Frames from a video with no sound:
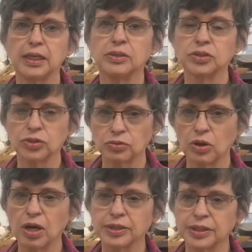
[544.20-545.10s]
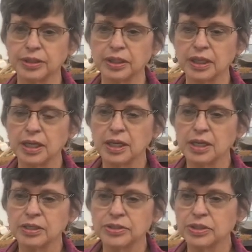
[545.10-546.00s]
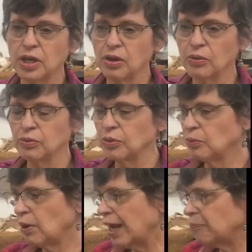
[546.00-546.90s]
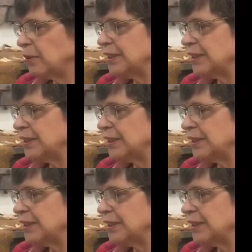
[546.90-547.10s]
it stronger. So the Rapid